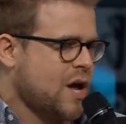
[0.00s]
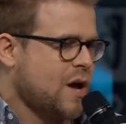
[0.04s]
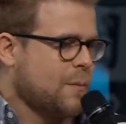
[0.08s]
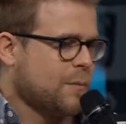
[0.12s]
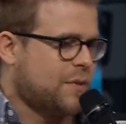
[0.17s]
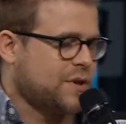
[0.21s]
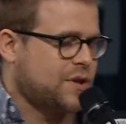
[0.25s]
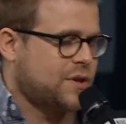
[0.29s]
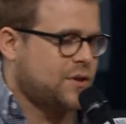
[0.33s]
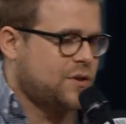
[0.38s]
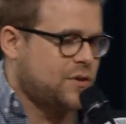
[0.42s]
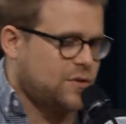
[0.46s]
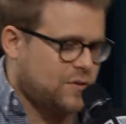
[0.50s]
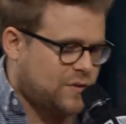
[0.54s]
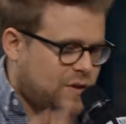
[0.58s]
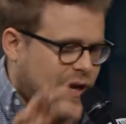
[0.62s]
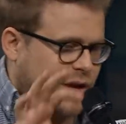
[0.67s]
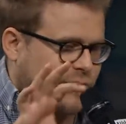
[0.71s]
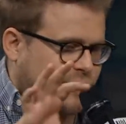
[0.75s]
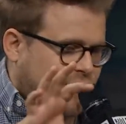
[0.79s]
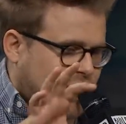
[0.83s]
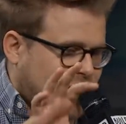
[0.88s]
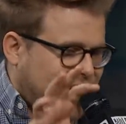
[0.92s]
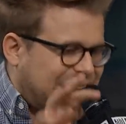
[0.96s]
But
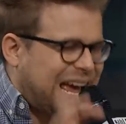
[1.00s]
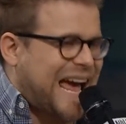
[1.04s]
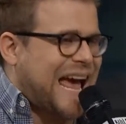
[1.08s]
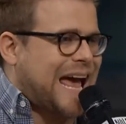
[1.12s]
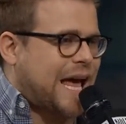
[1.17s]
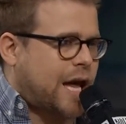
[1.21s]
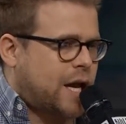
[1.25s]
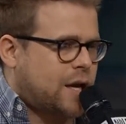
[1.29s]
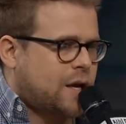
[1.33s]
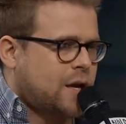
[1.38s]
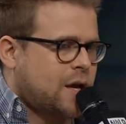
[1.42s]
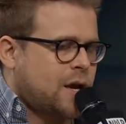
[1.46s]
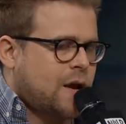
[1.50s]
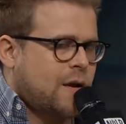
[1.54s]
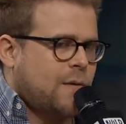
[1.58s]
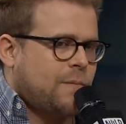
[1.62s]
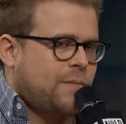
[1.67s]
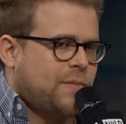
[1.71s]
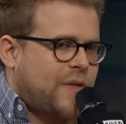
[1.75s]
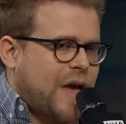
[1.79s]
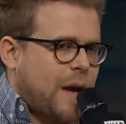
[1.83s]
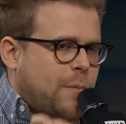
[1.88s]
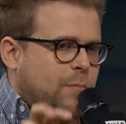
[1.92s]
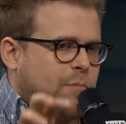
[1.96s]
they forget
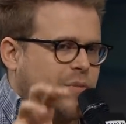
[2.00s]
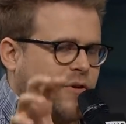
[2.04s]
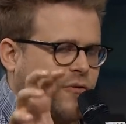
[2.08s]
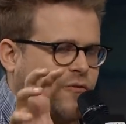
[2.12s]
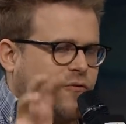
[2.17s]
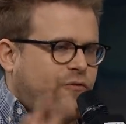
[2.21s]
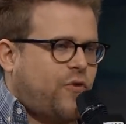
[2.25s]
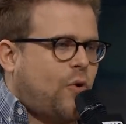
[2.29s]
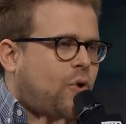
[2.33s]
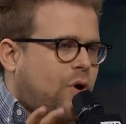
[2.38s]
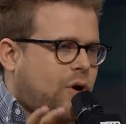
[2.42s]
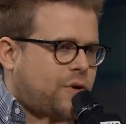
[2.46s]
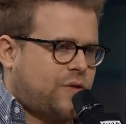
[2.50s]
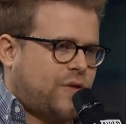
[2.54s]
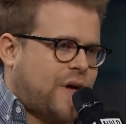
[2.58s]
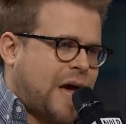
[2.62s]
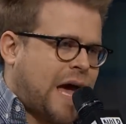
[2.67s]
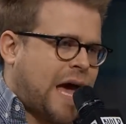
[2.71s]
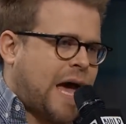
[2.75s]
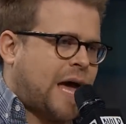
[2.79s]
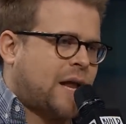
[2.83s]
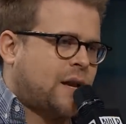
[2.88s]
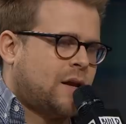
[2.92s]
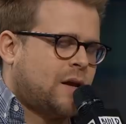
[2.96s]
that before
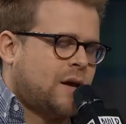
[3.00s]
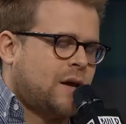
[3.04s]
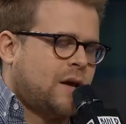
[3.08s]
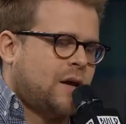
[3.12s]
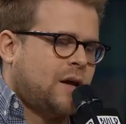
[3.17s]
that,